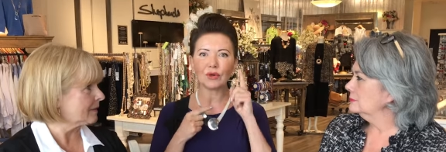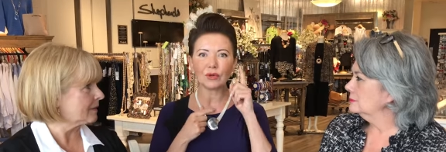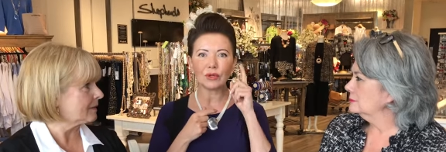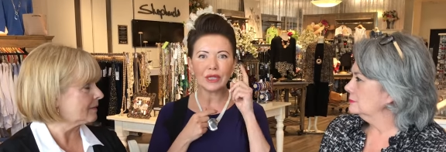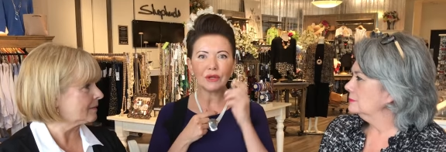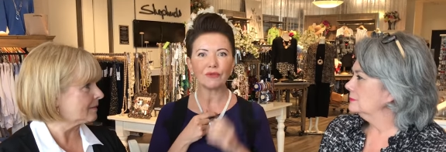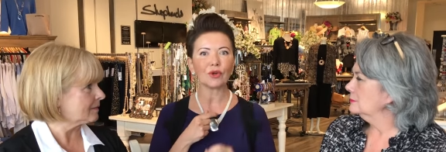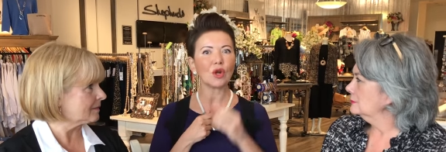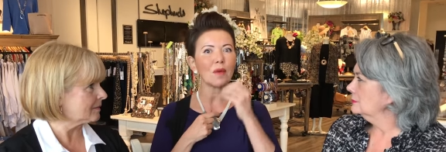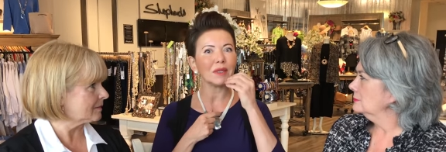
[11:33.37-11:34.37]
Speaker 1: you're looking
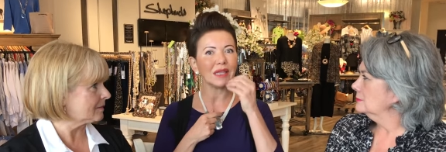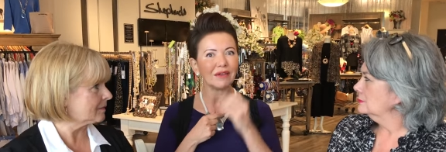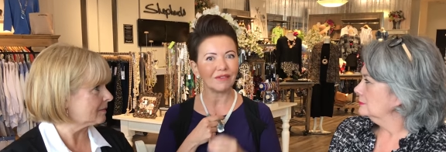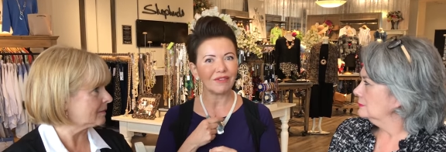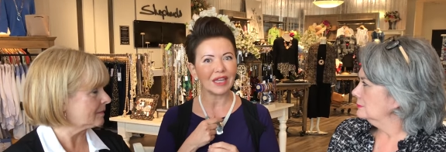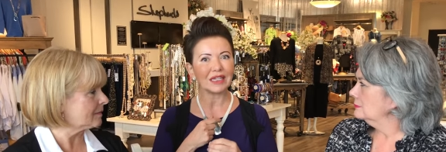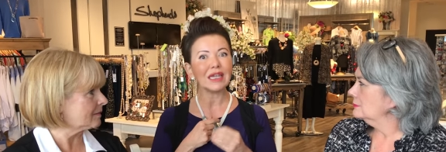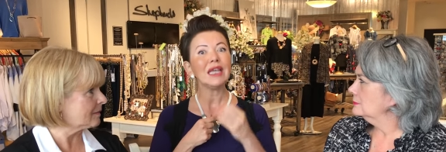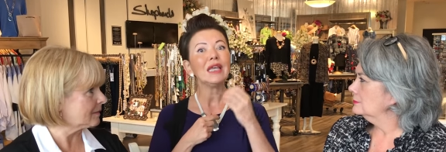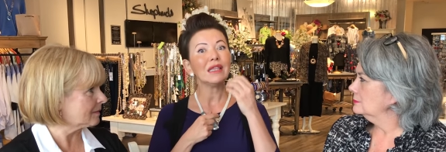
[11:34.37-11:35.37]
for a garment that fit,
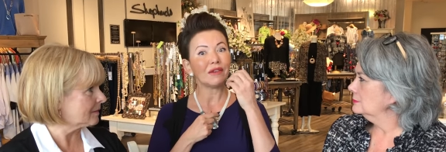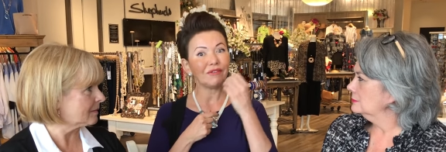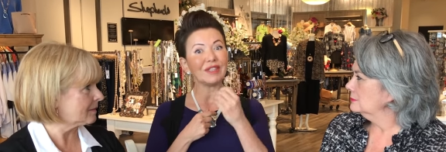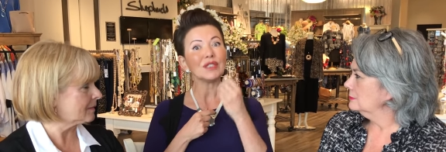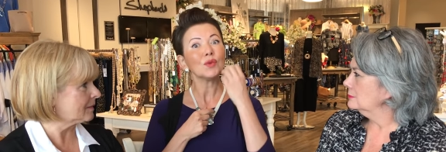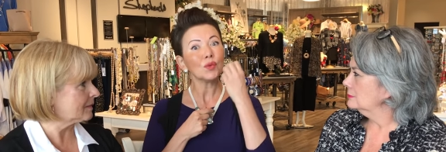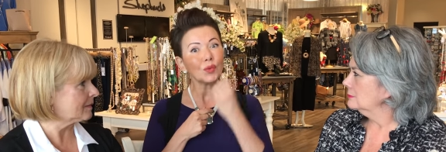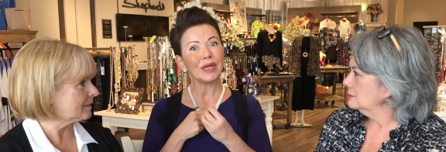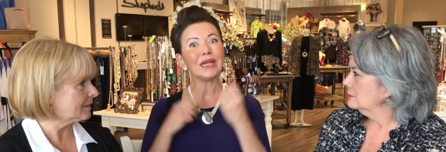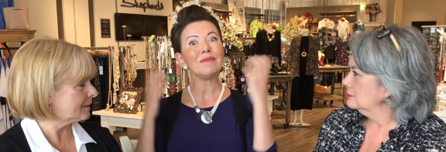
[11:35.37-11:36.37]
that fits,
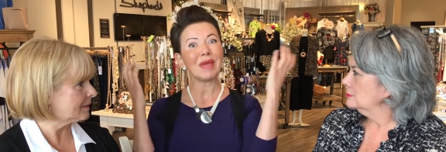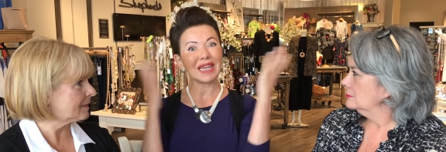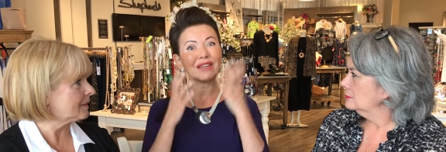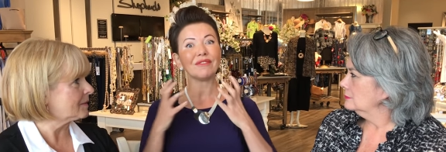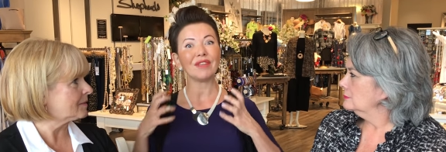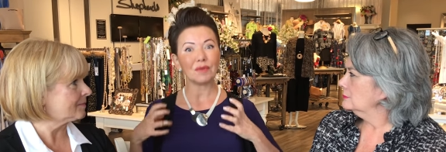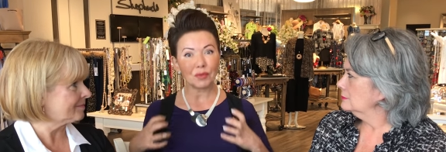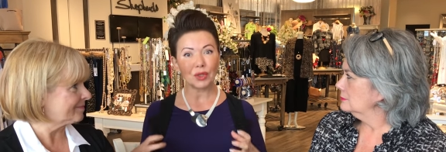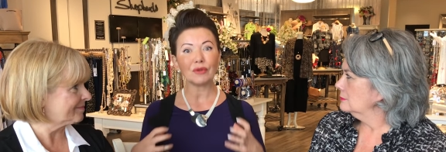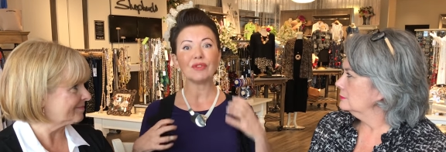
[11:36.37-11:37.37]
really make it fit
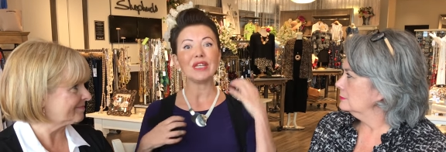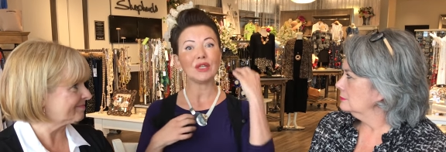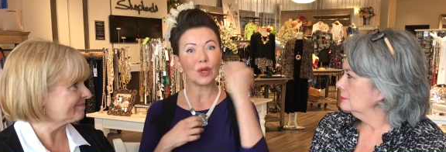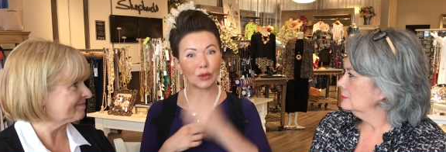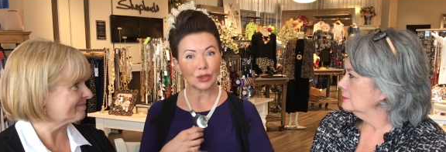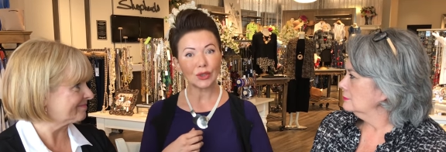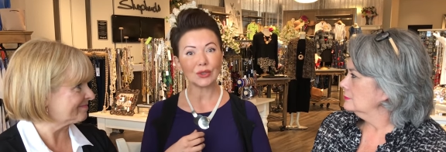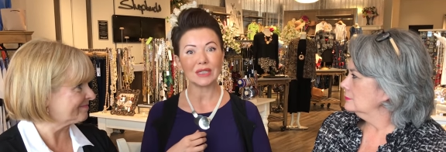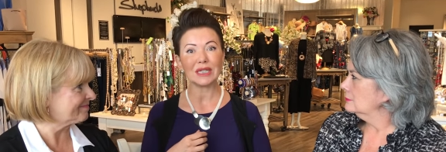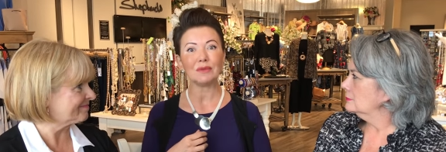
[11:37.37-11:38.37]
beautifully. Go to
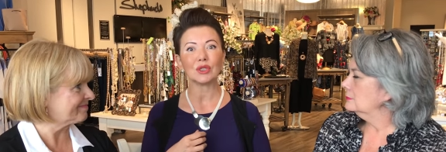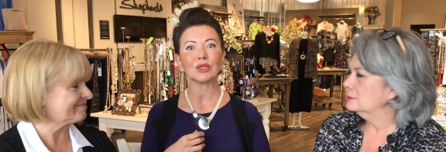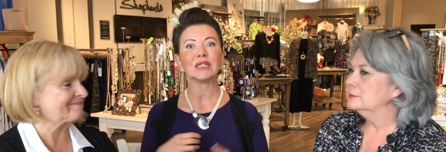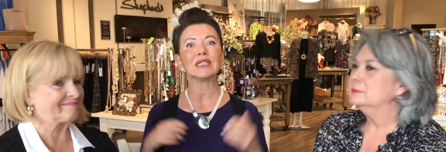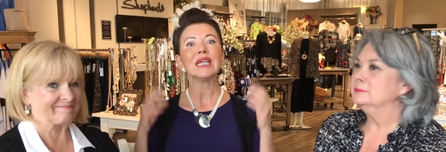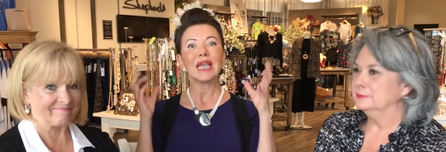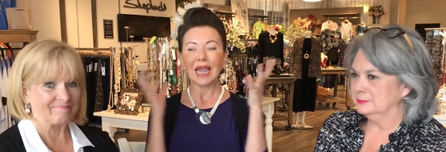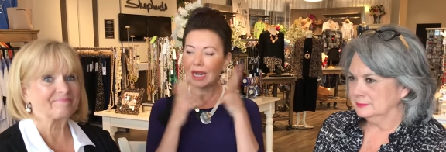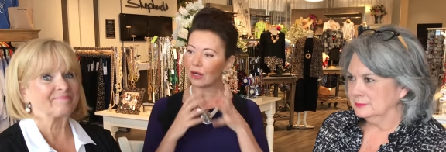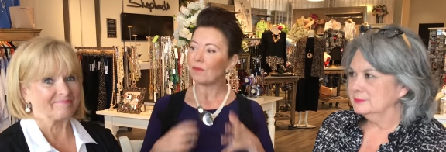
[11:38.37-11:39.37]
your seamstress
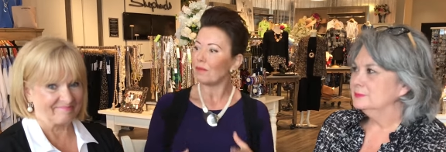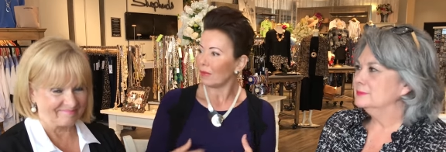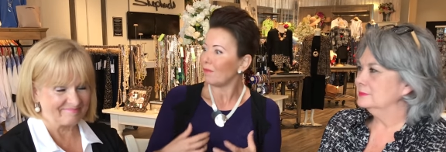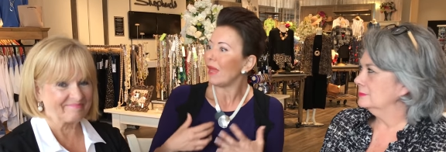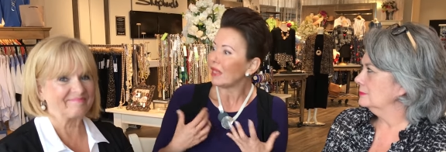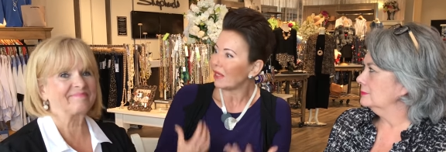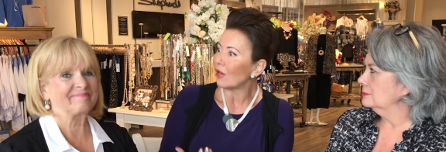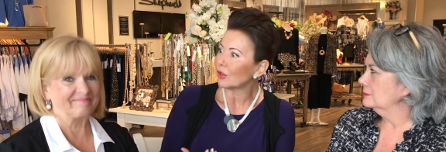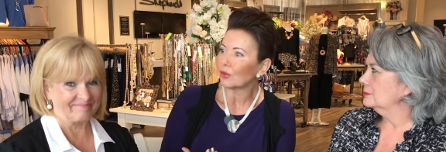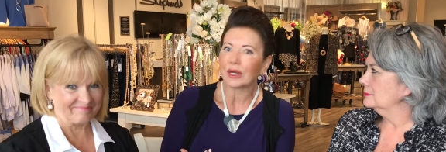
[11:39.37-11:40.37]
and make
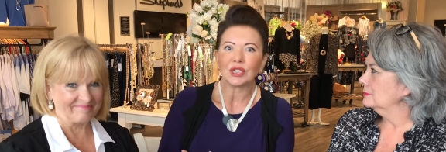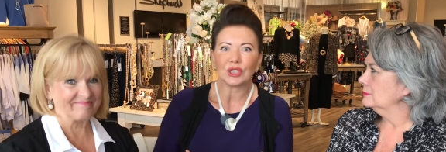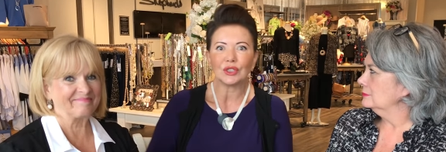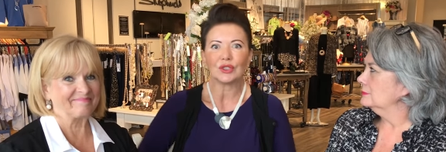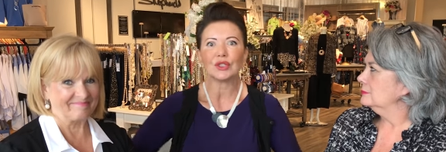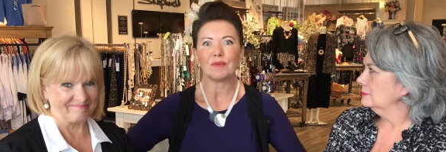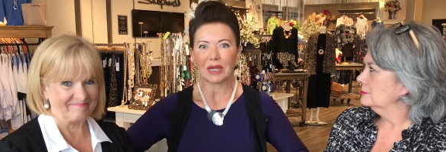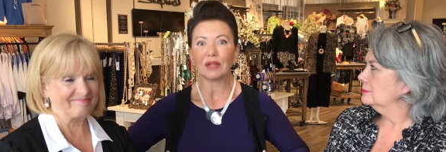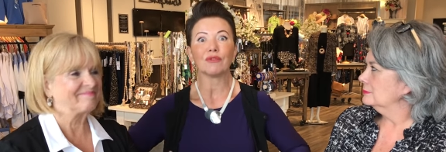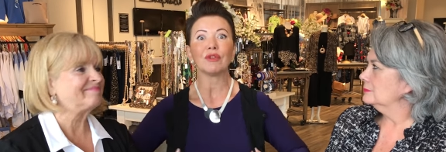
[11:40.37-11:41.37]
the alterations to
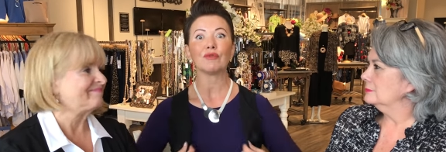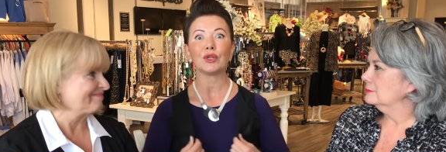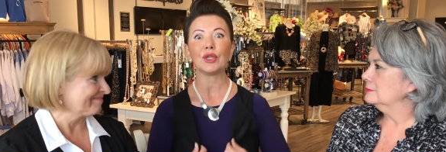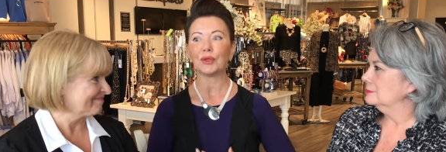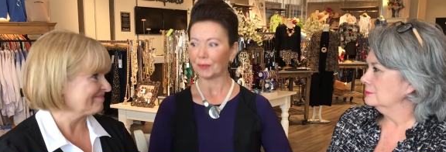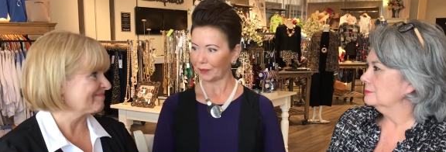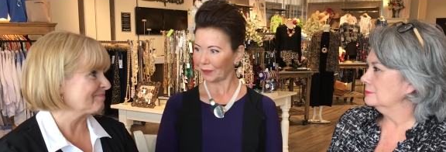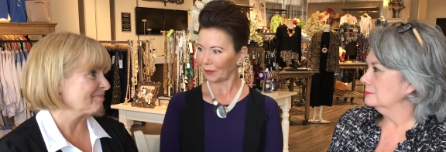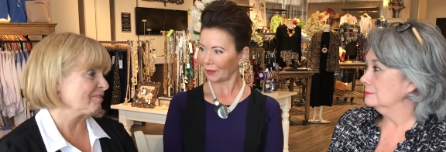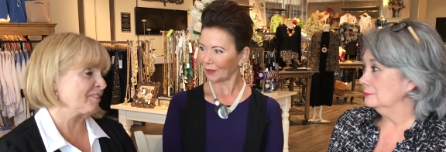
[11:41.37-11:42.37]
make it fit for you.
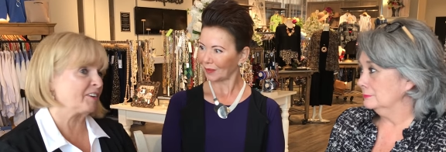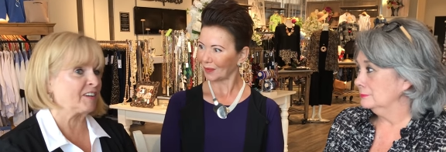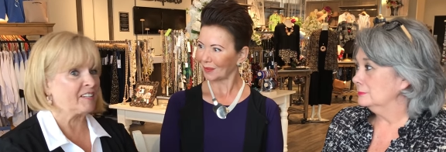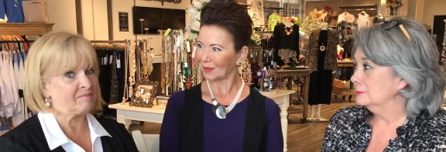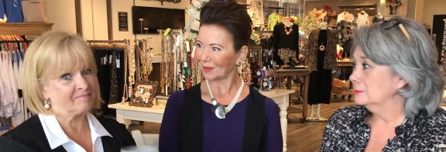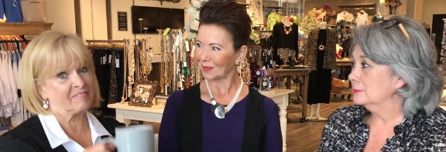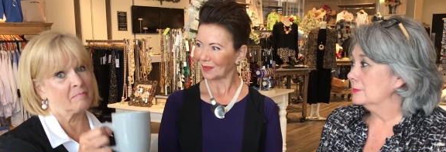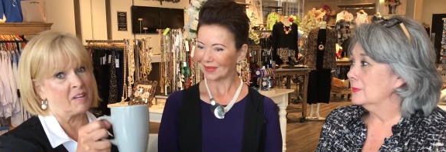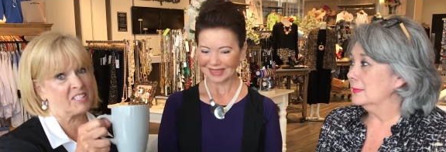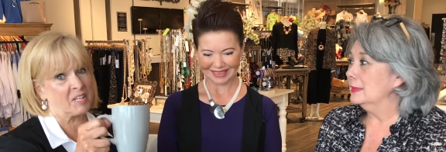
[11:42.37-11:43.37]
Vera,
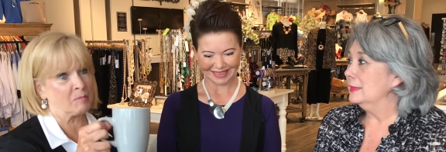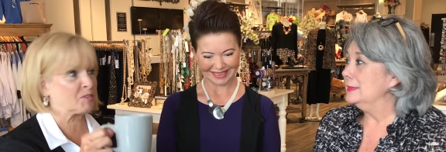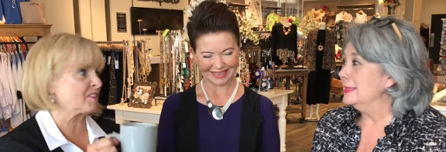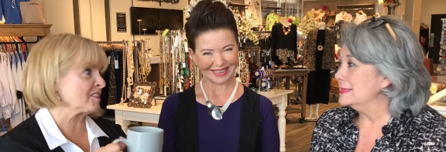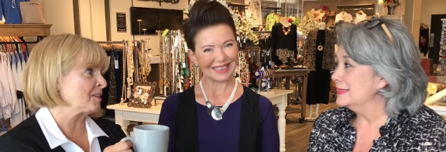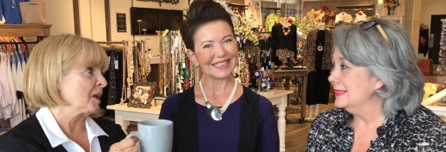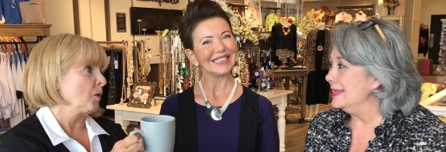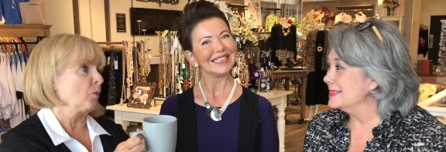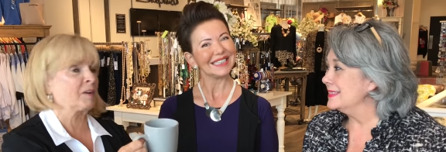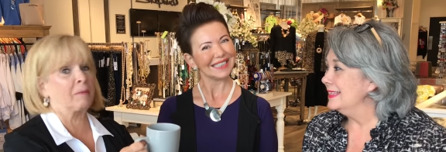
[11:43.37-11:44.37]
my seamstress, yes,
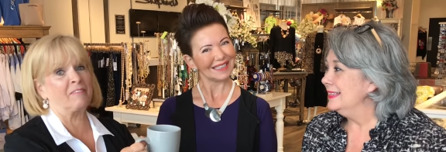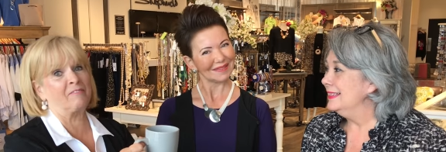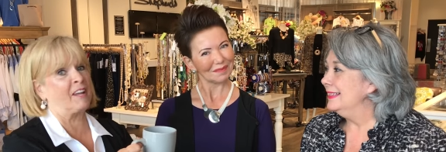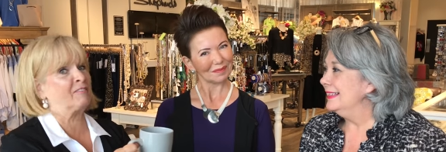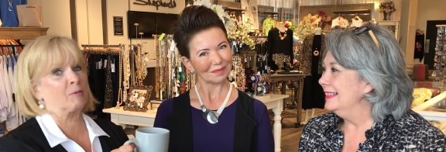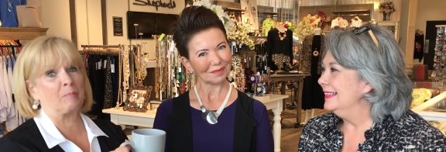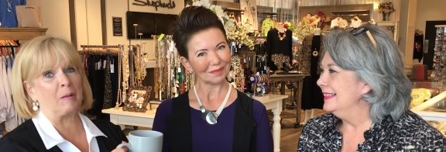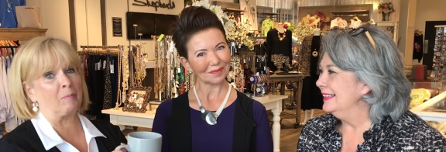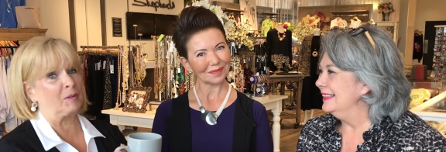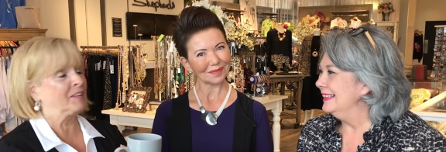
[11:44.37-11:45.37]
yes. one of my favorite
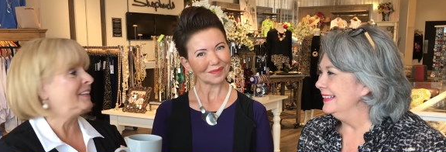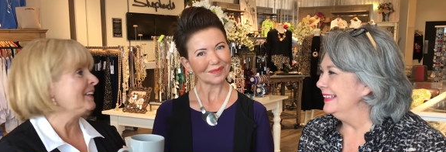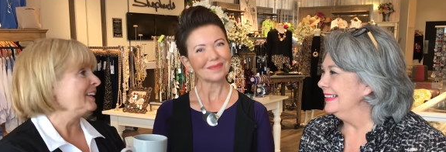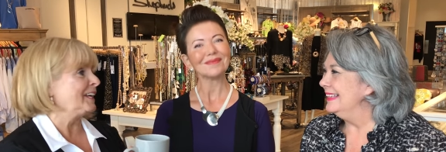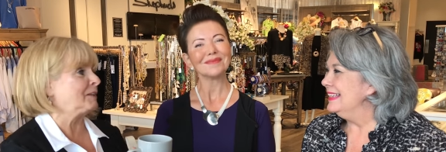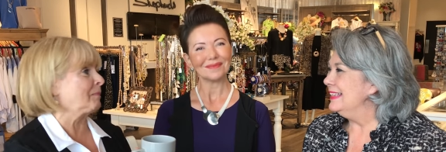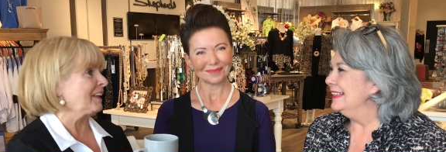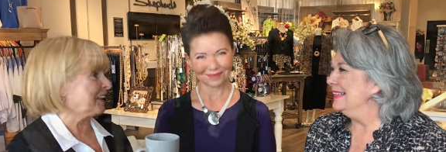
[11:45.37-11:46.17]
Speaker 2: people in my